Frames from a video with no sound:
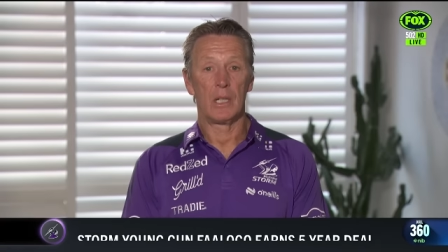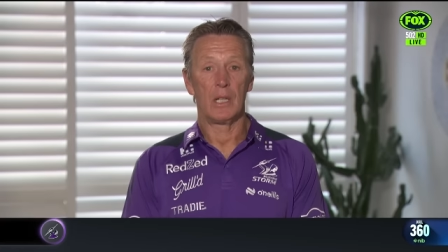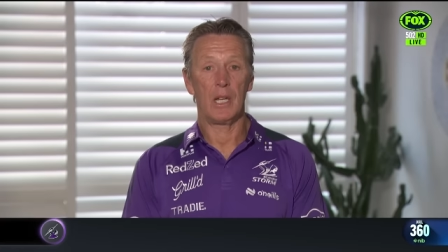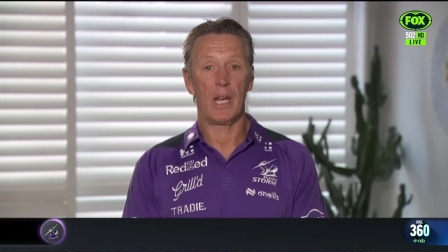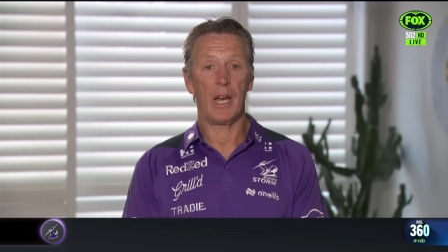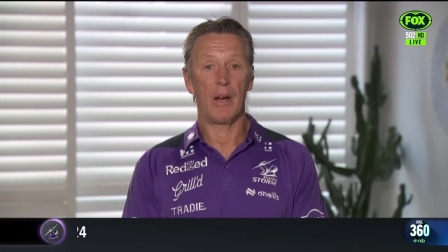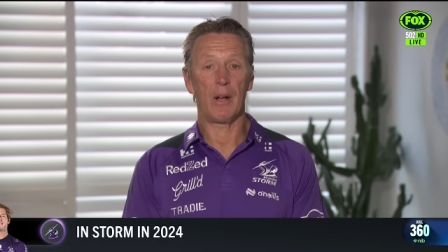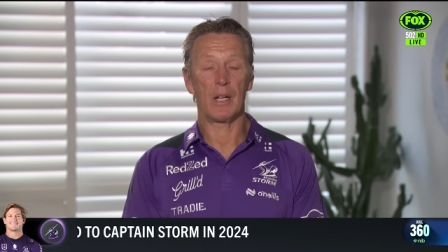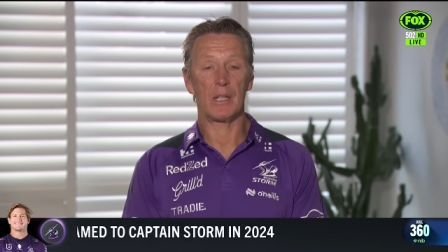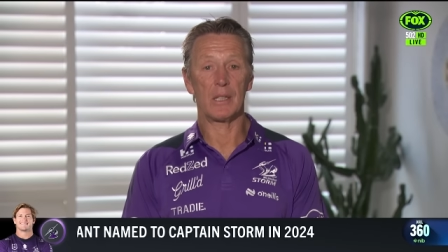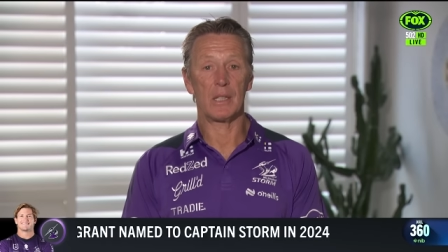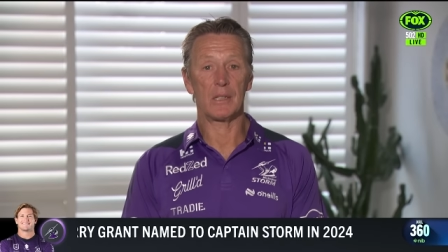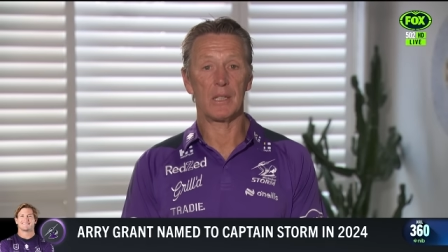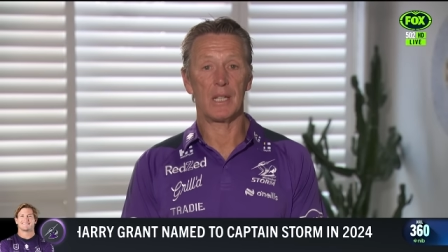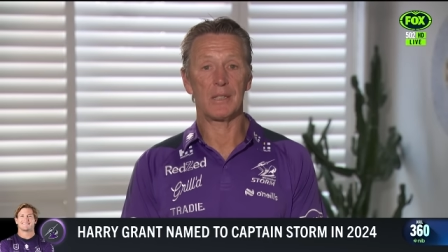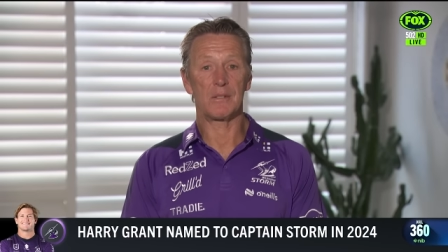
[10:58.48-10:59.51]

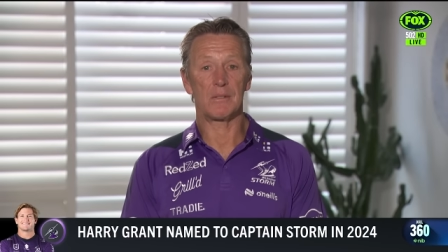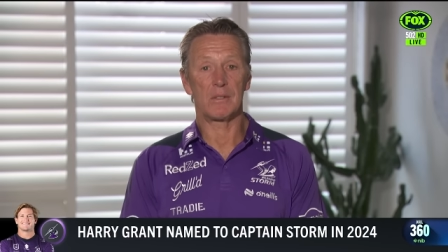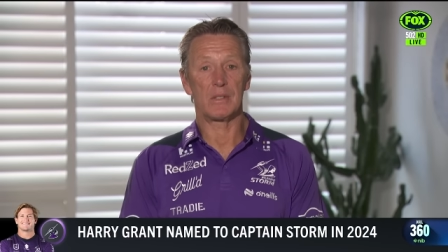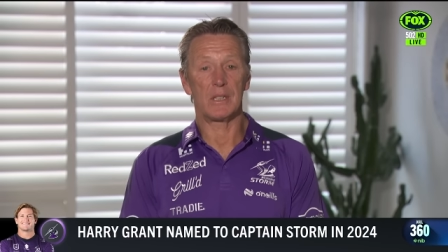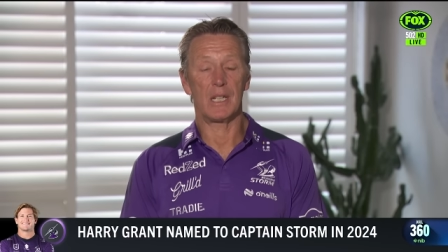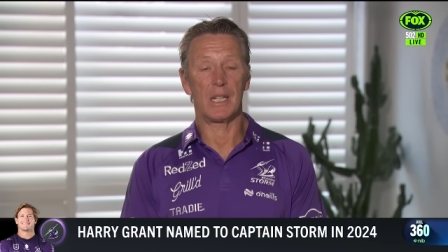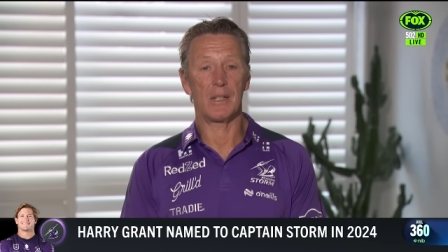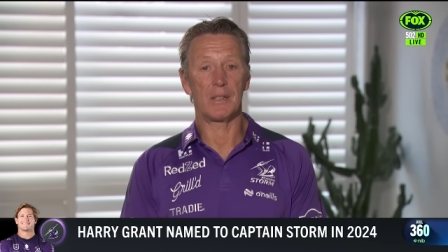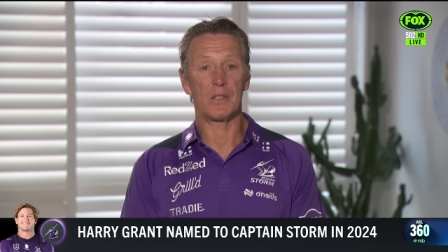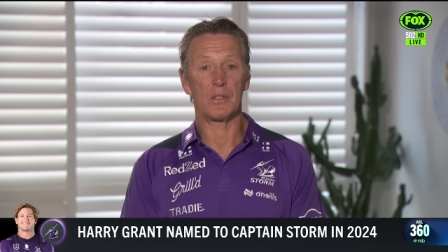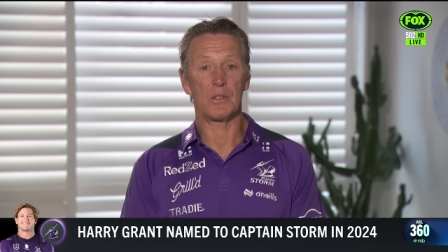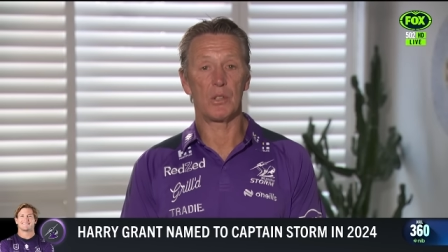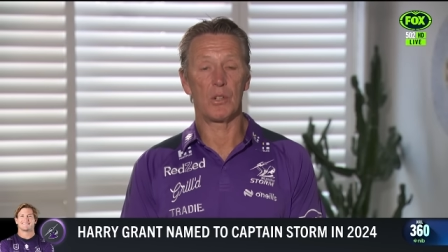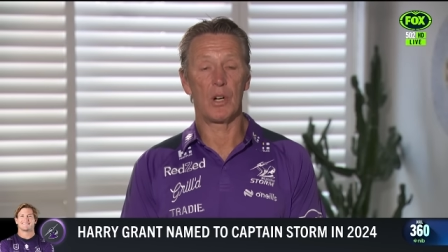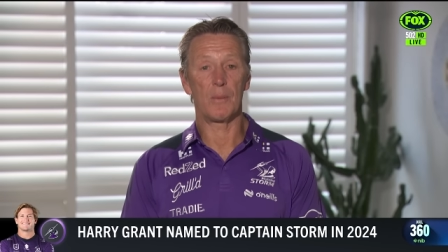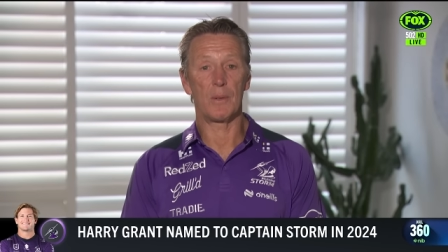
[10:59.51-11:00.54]
Yeah, at, you know, at the
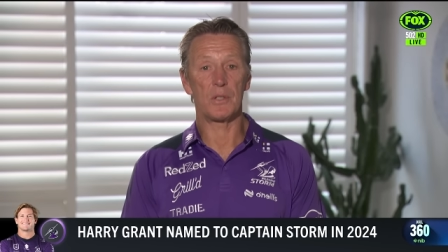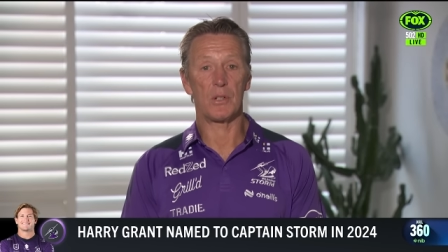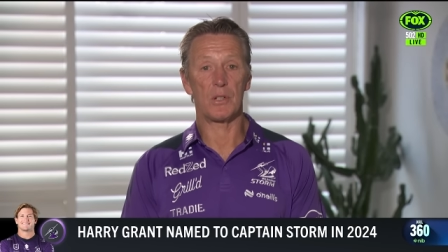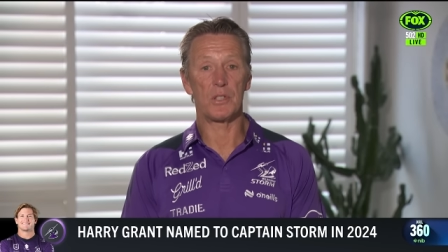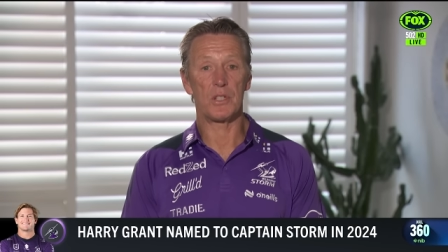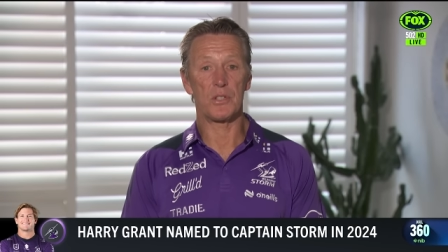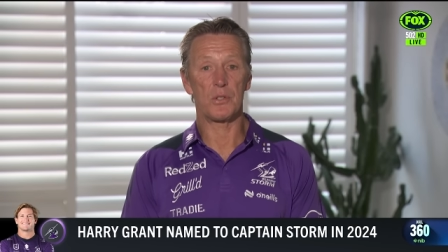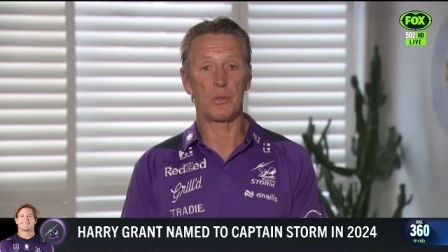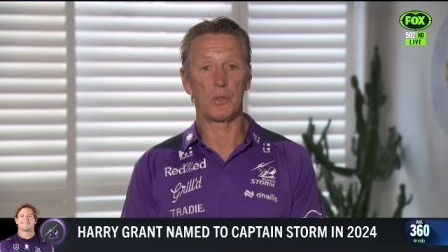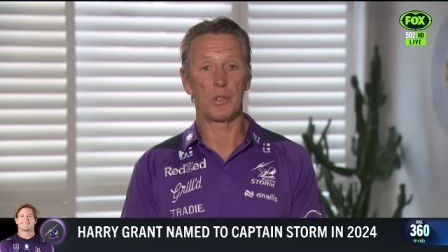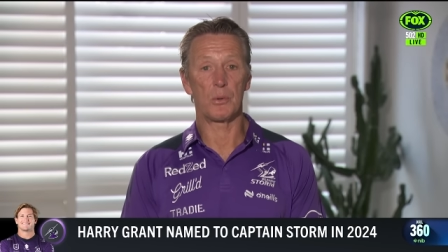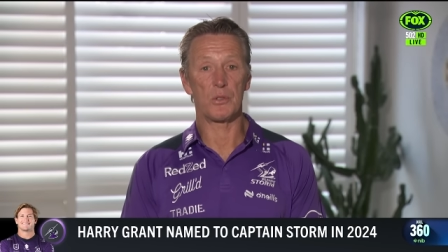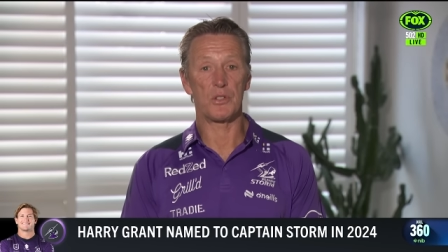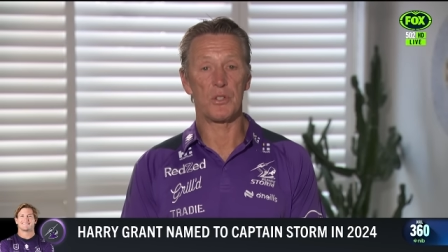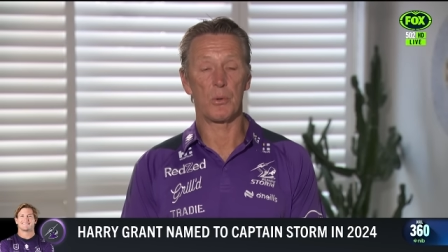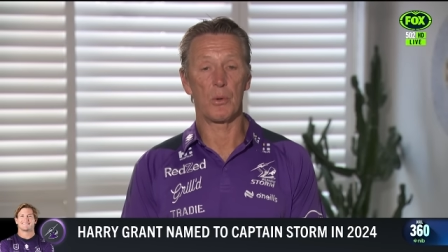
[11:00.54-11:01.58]
time, I, I, just thought it
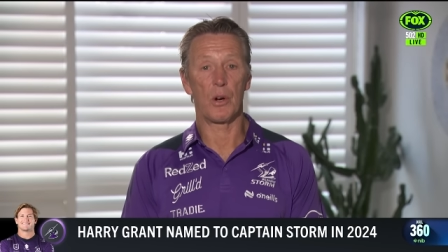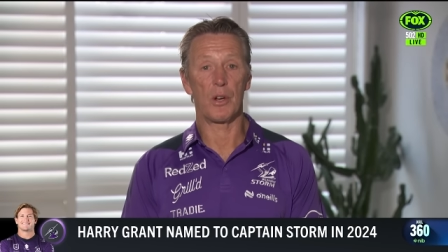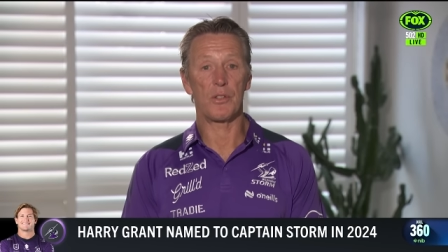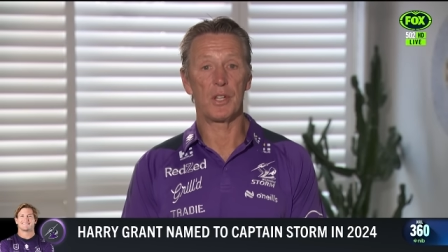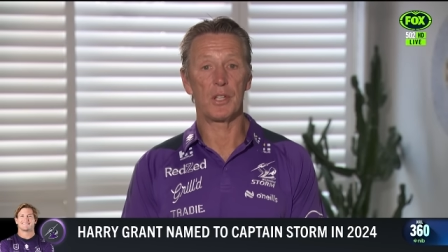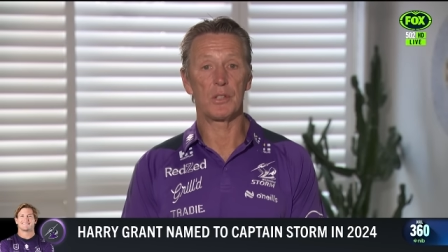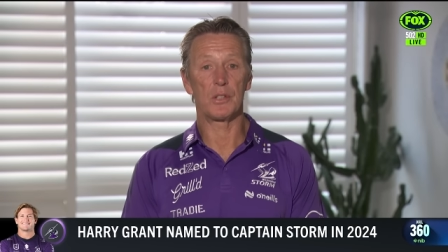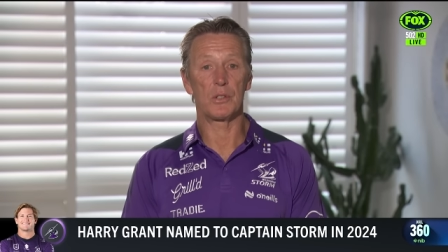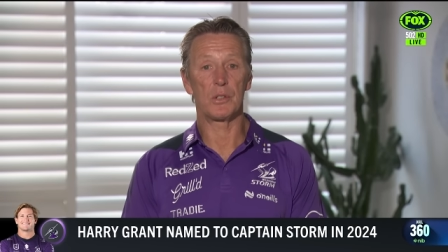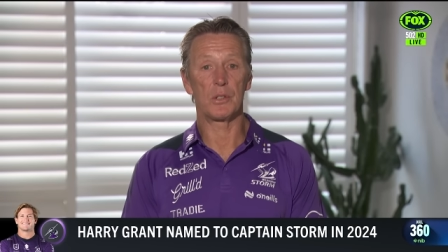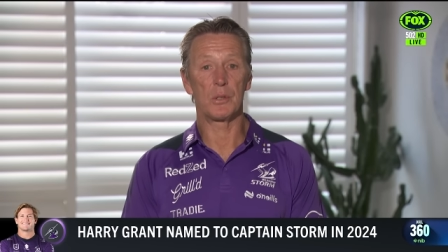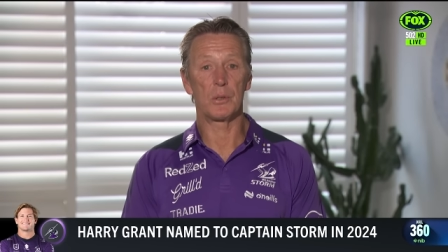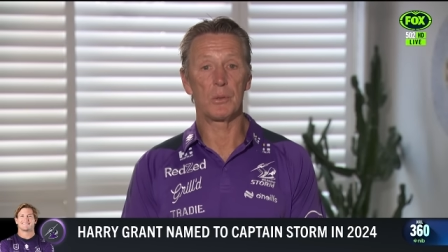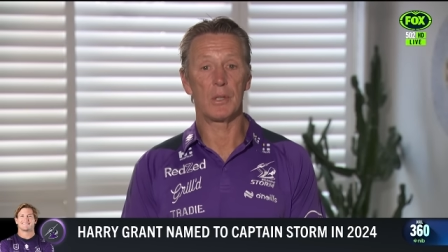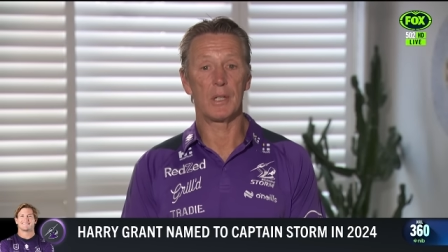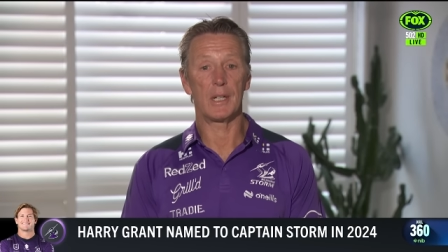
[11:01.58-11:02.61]
was the right thing to
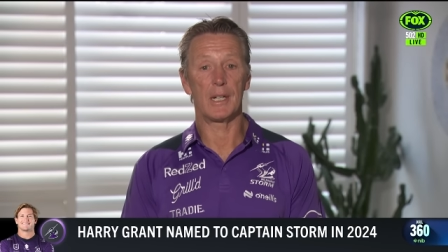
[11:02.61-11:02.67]
do.